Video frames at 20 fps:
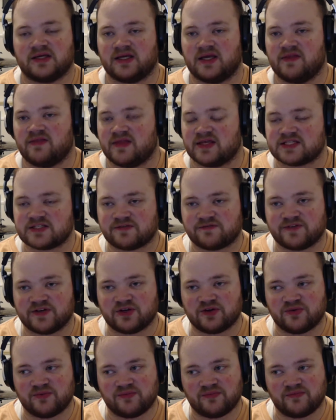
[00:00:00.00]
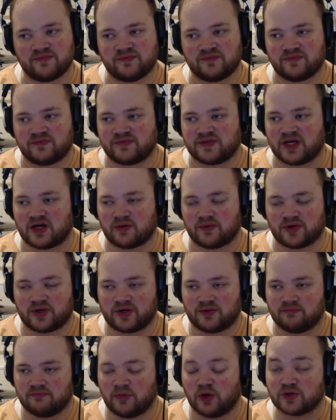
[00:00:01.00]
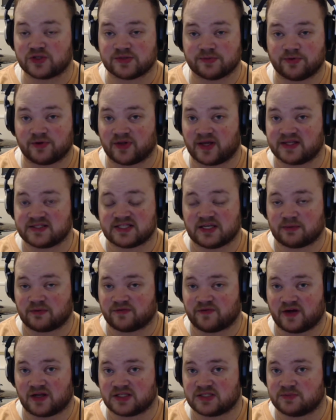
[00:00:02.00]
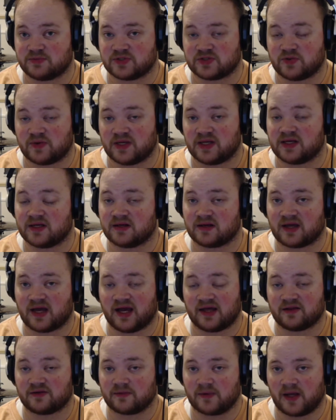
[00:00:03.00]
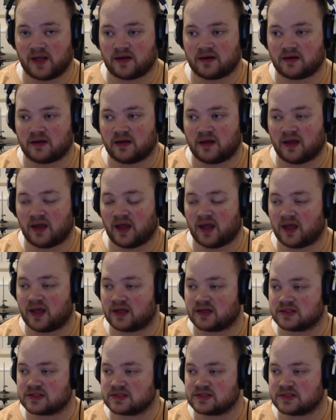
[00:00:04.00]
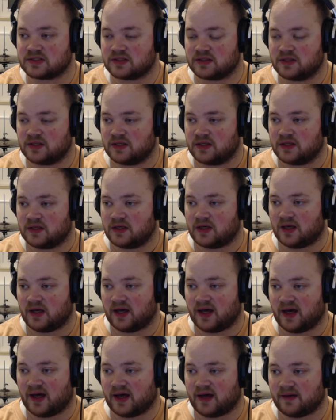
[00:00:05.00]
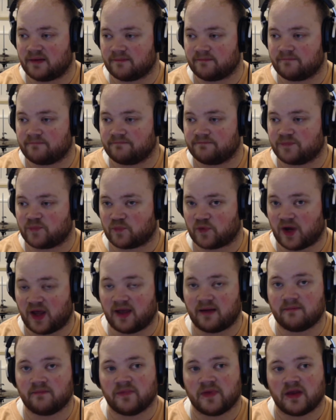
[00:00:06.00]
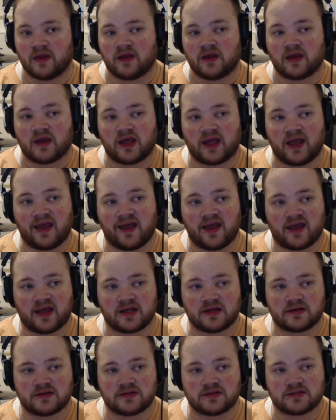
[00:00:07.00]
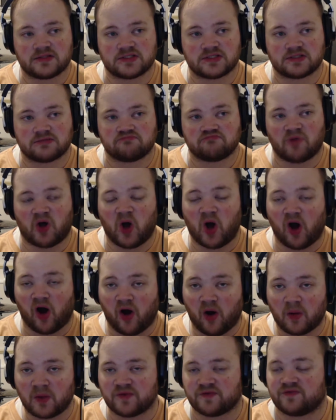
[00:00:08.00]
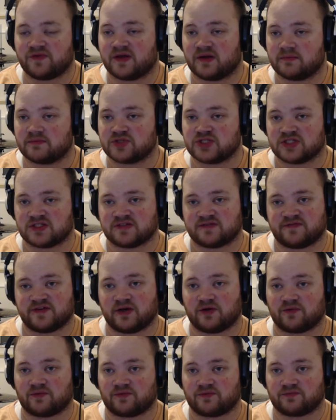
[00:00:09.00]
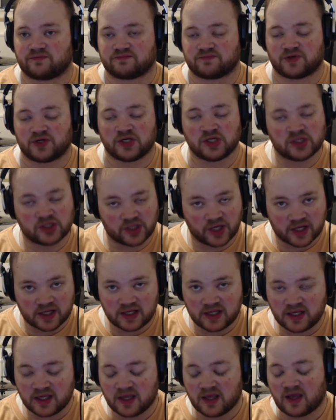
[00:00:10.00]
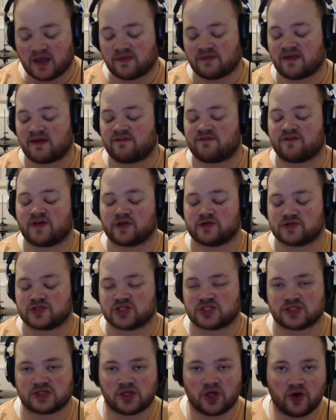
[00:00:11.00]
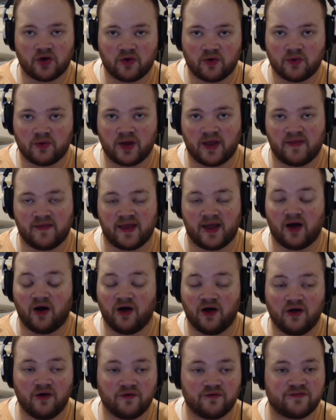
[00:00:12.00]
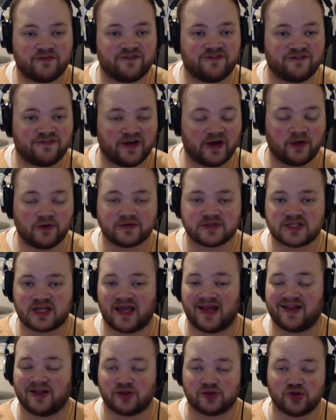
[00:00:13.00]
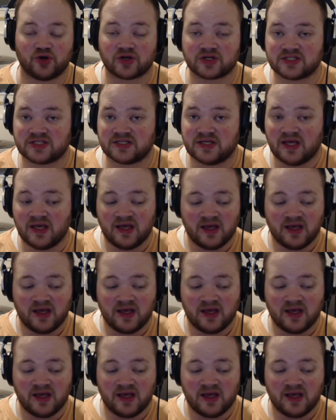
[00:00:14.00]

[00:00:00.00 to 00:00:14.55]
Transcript: In this film, there were multiple lightsaber fights between Kylo Ren and Rey, and all of them just felt clunky, and they felt slow, and they all felt and looked